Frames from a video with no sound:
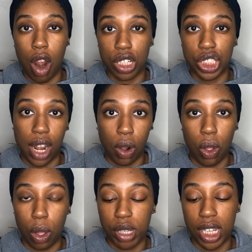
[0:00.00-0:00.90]
harsh at
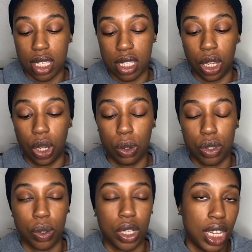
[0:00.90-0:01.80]
all because it's silicone,
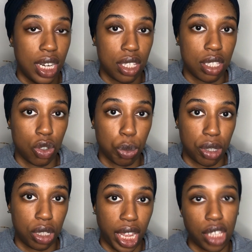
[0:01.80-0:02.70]
so it is
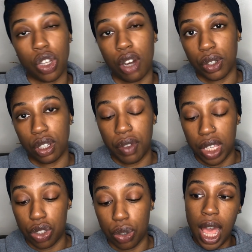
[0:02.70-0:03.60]
super like soft on your
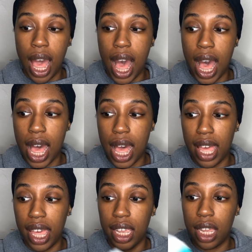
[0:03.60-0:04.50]
face too.
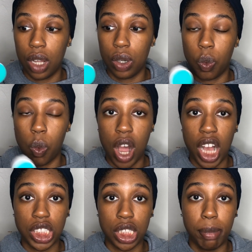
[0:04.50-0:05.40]
I
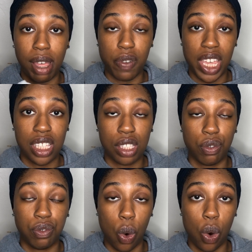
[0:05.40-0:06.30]
wash my face
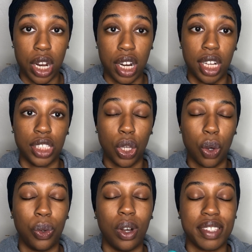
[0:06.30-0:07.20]
for a
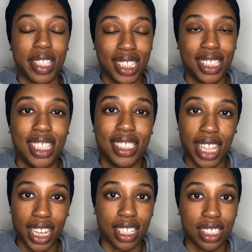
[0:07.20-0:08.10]
total of 60
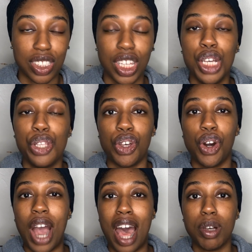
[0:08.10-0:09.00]
seconds.
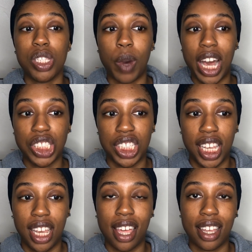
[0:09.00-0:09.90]
So I was
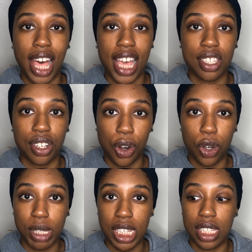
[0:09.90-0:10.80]
watching Kaiser
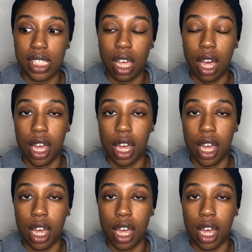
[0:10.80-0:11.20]
Kobe's